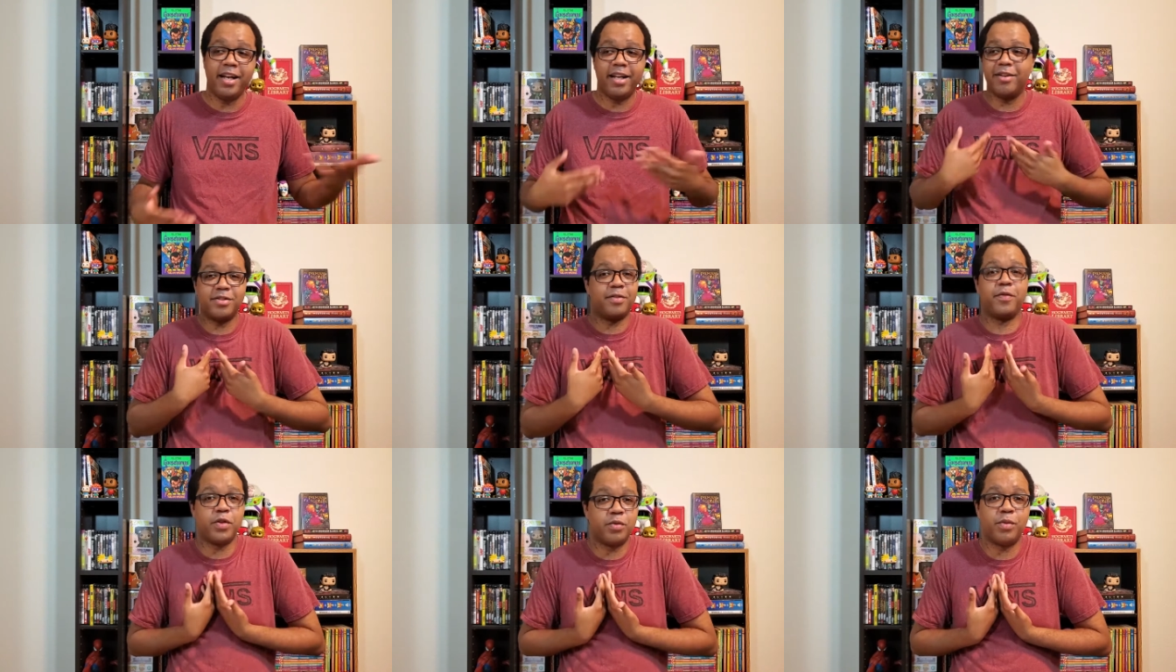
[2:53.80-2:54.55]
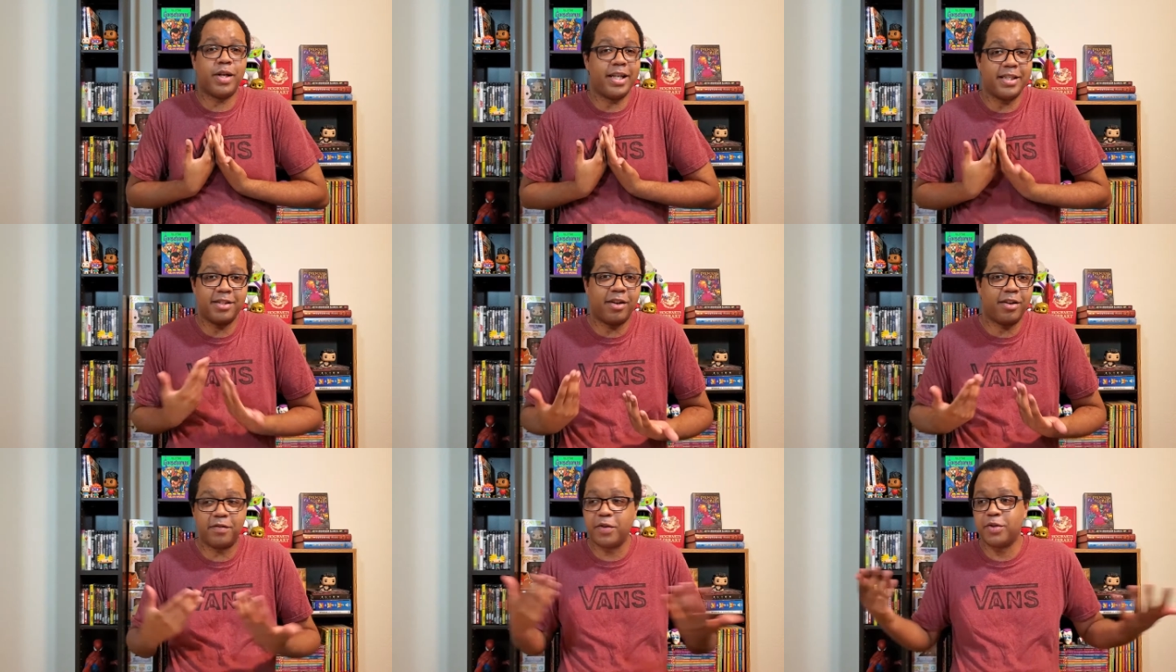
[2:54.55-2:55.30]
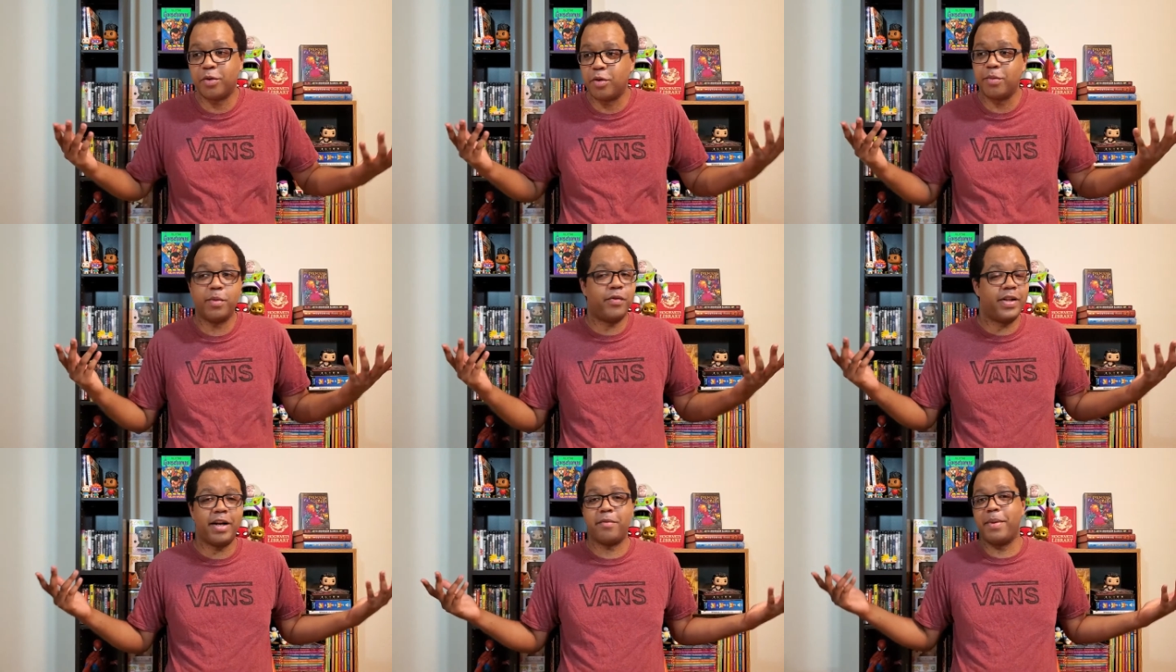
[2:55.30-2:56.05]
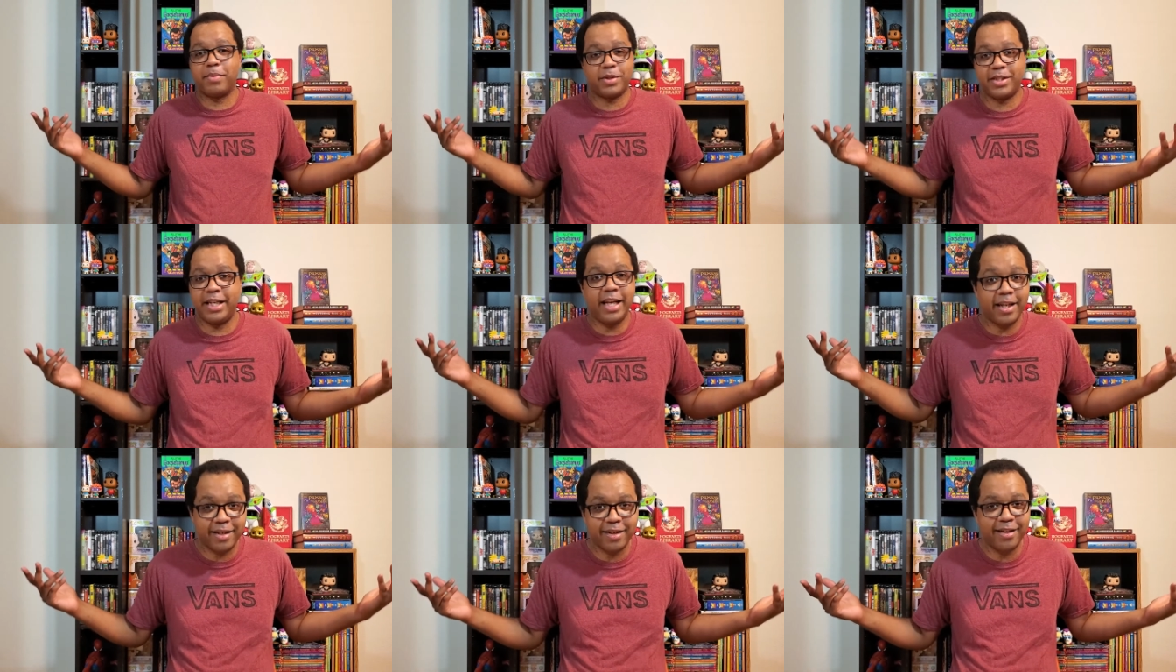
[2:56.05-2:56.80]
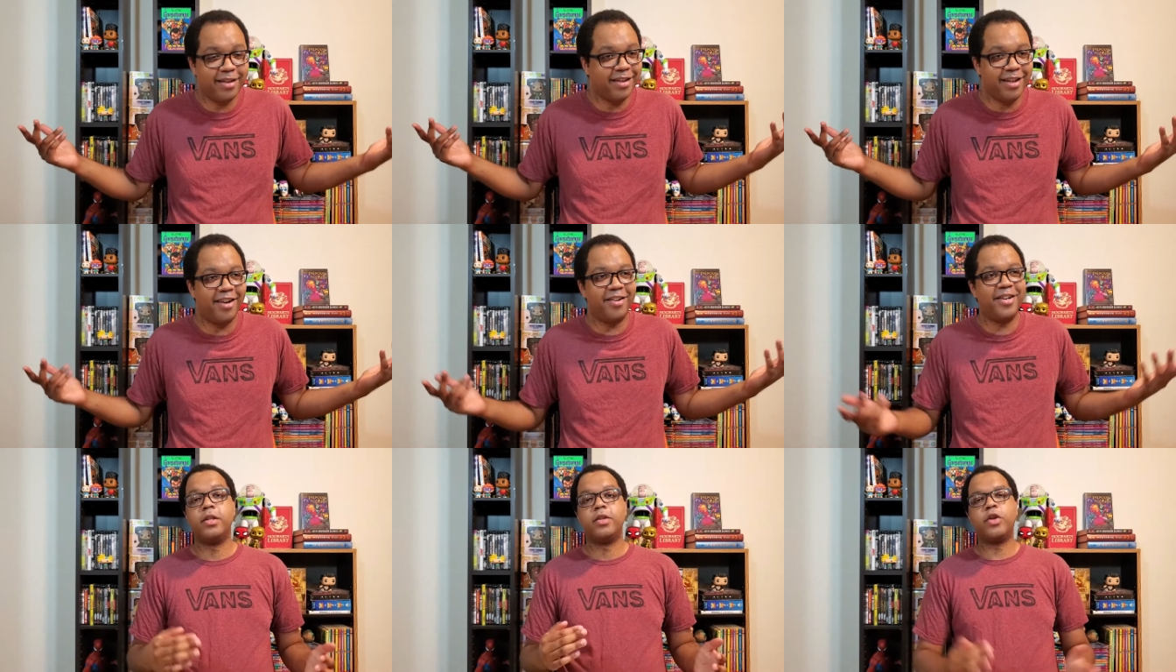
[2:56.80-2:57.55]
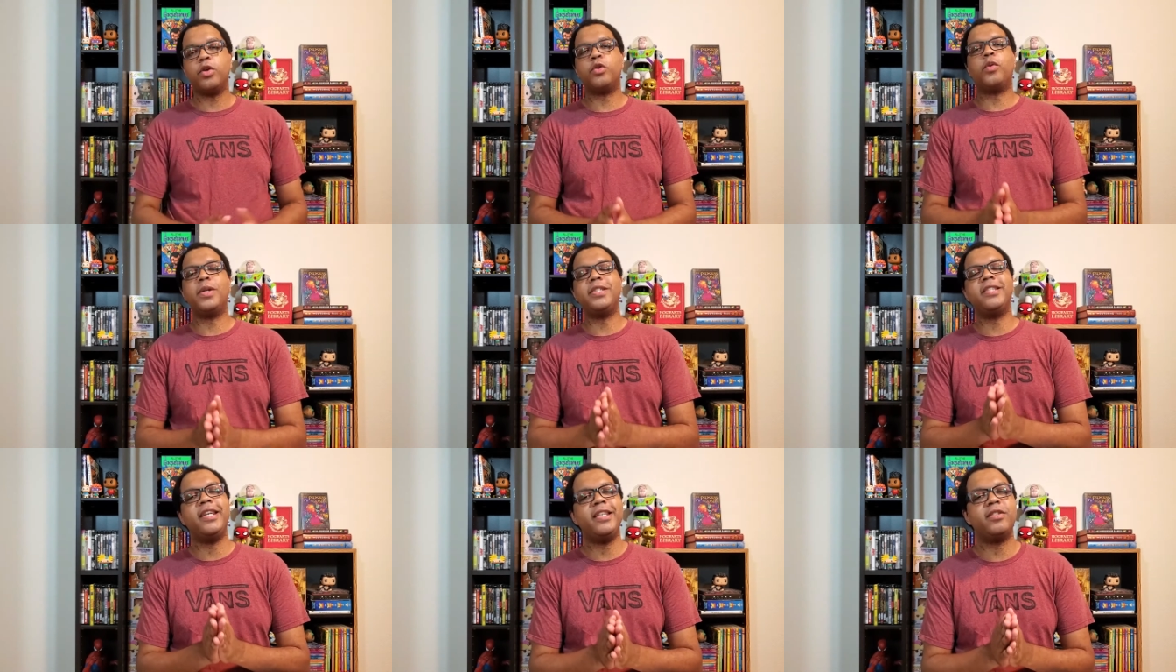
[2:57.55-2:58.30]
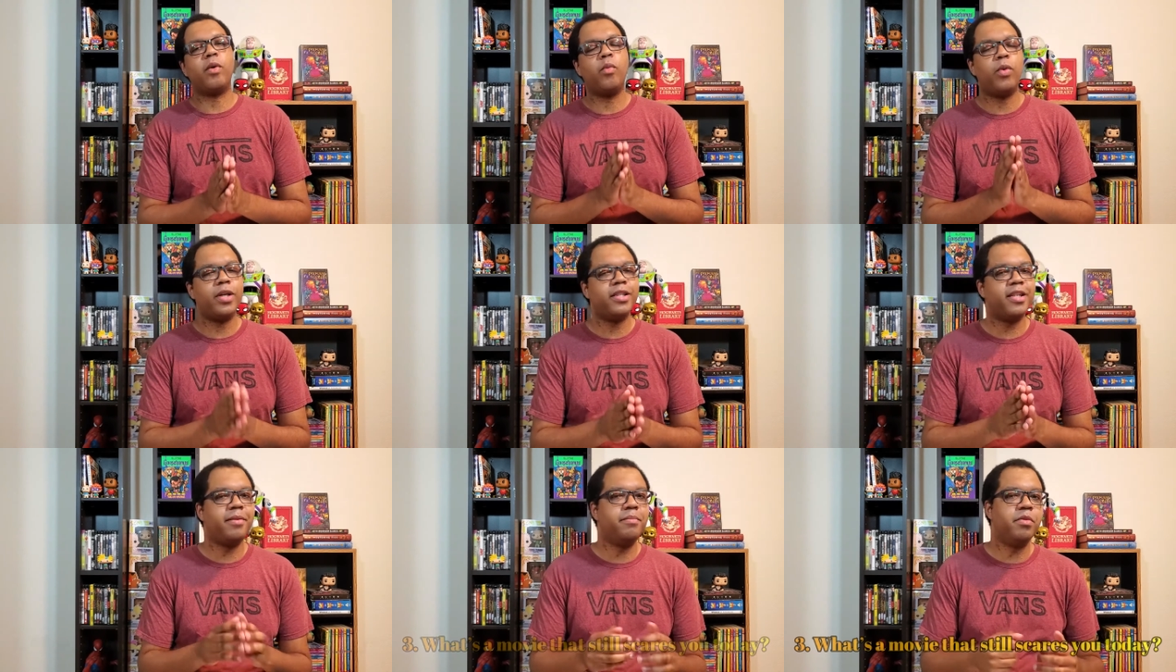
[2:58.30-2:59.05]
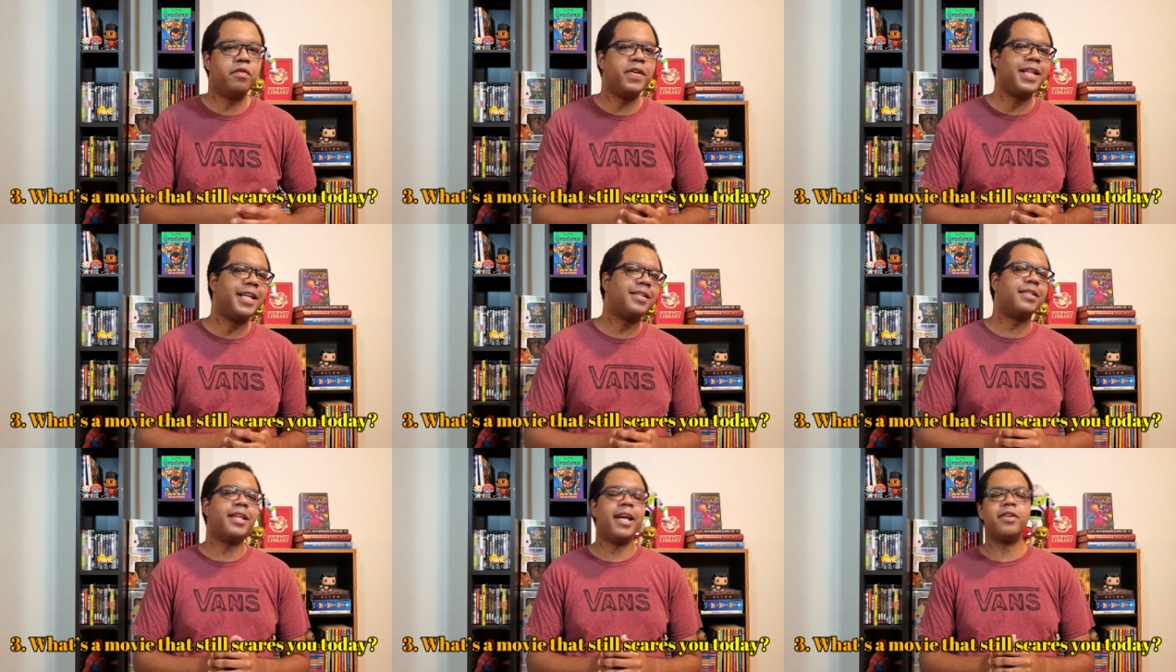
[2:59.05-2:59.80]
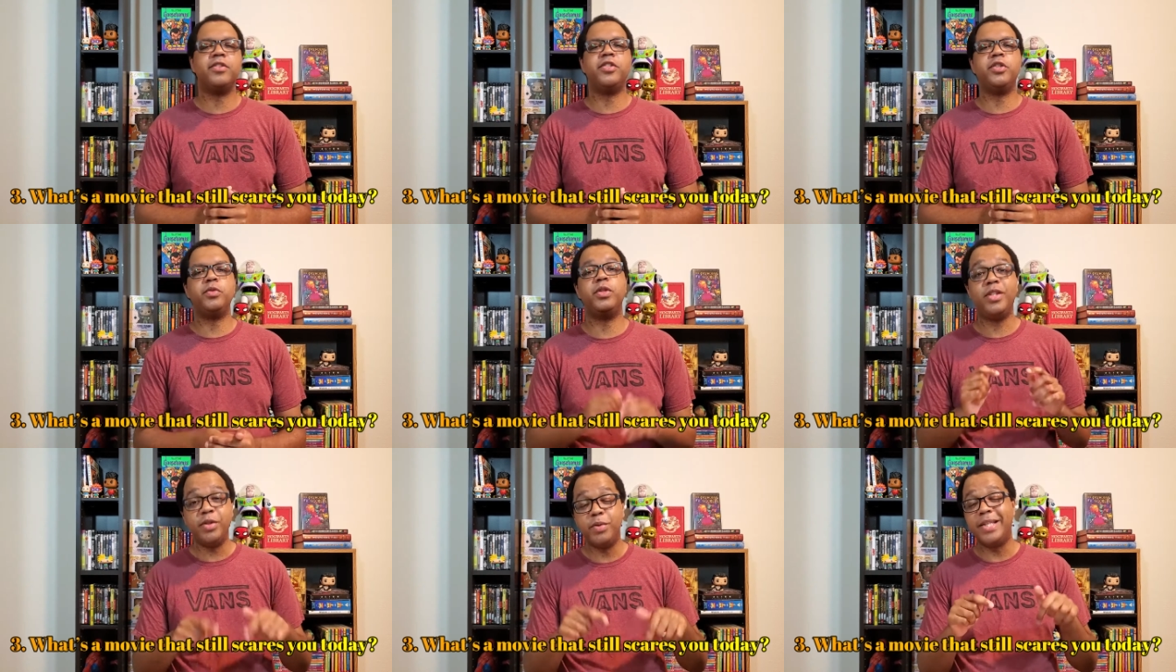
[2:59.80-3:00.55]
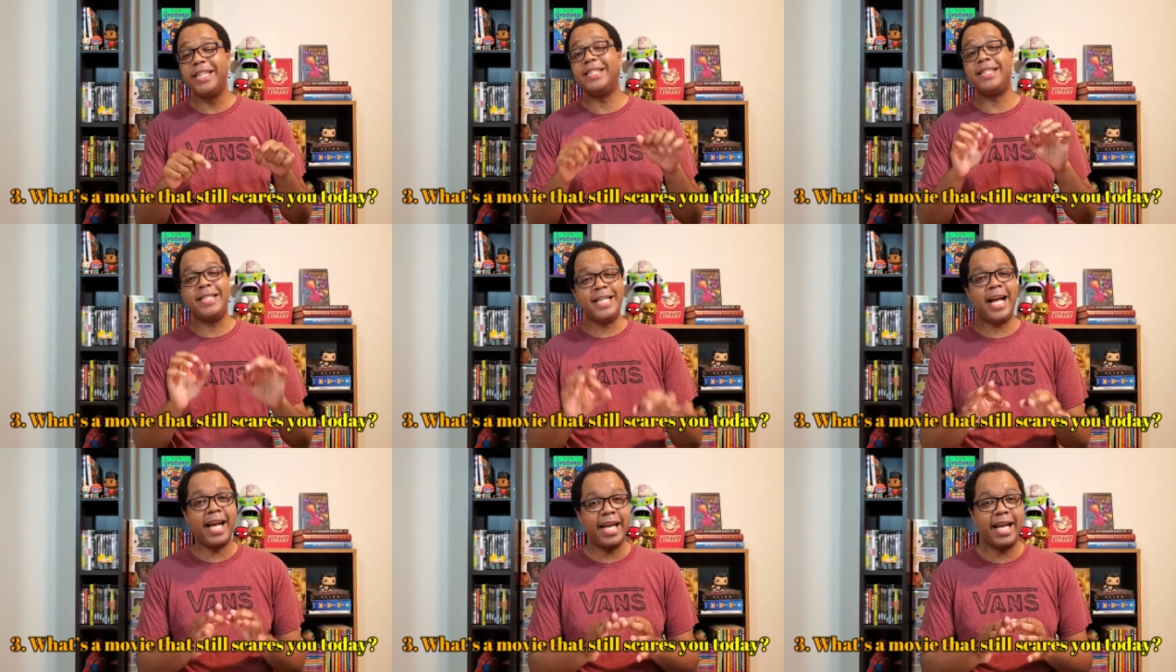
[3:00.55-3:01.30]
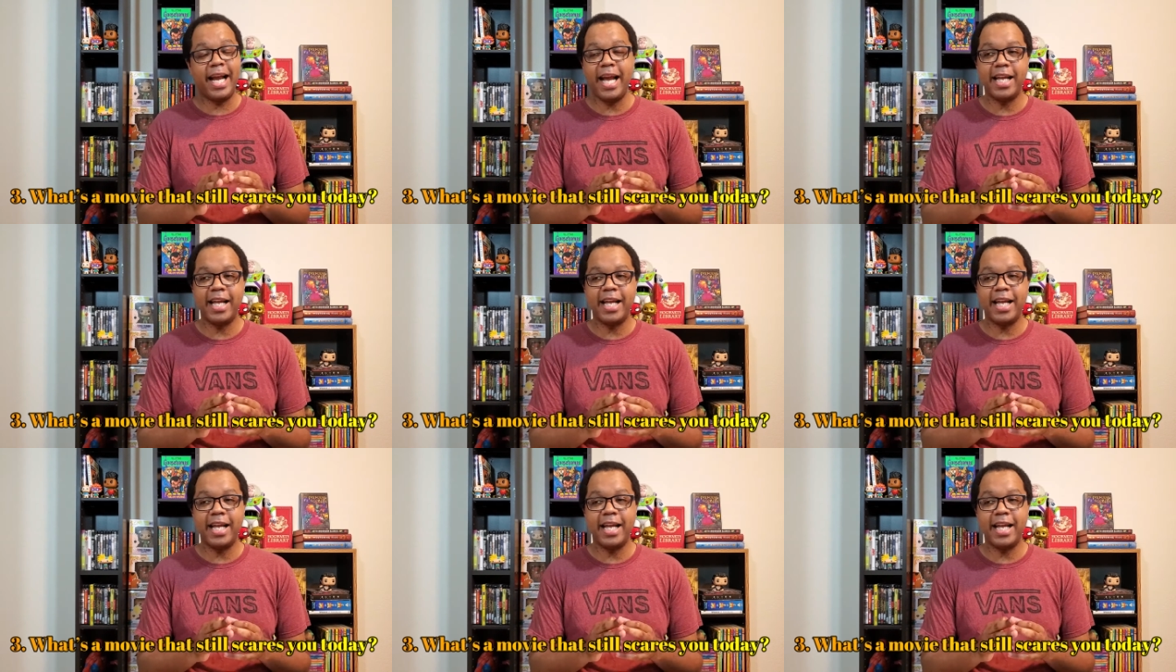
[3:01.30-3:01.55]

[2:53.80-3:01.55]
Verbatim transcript: You know, it's the first one I saw, the first horror movie that I remember seeing, you know. Third question is, what is a movie that scares you to this day?